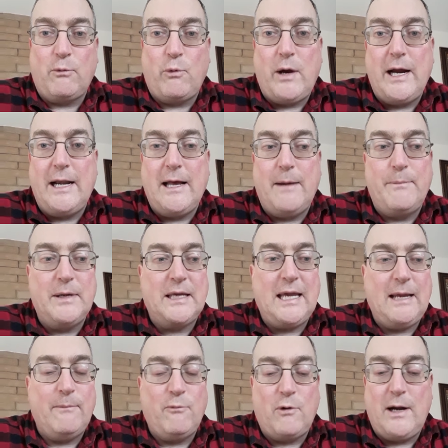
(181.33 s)
right up. It
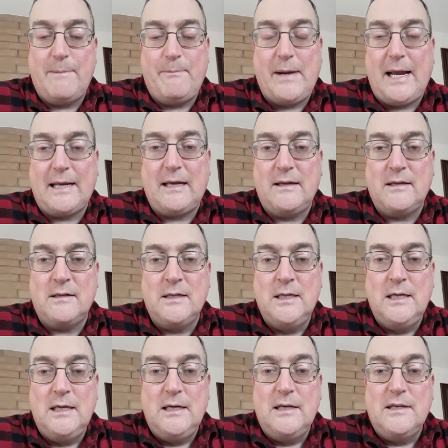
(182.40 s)
came right back on.
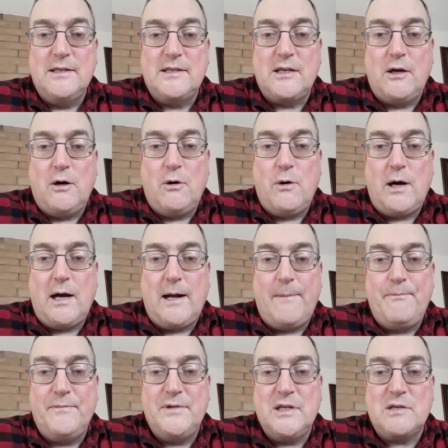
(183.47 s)

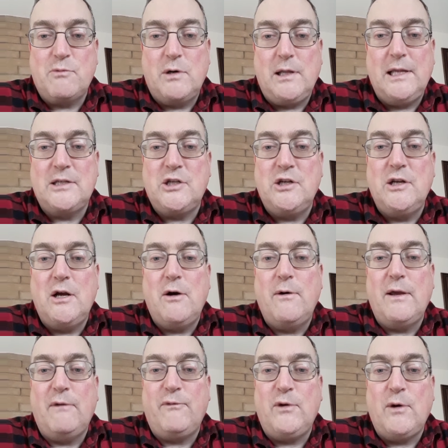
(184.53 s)
So just want to let you know,
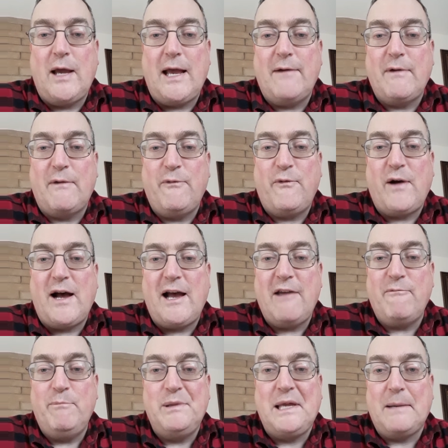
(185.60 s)
if you have a
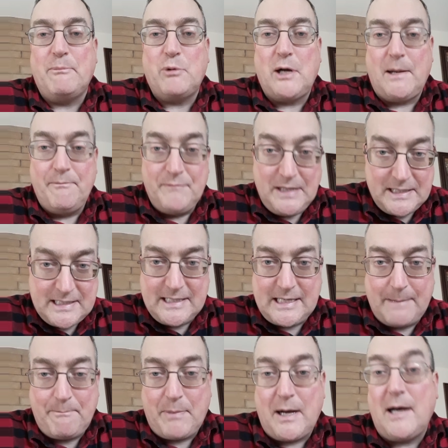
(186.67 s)
5 blink problem, this is
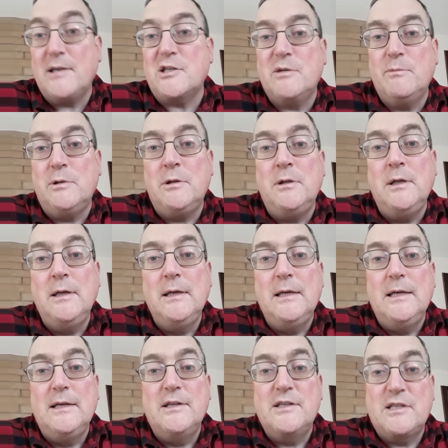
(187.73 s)
a possible
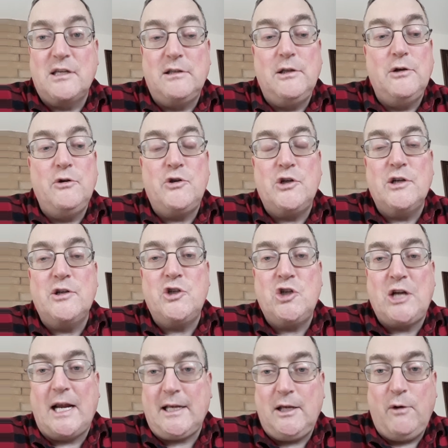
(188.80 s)
solution.
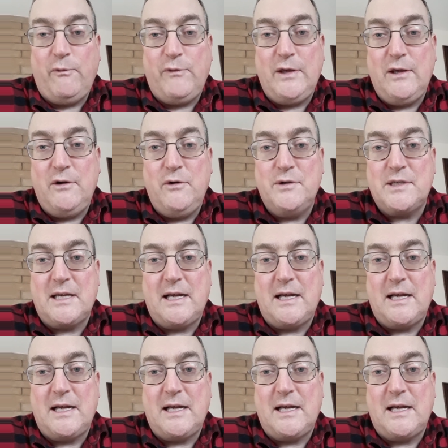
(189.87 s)
Check your fuse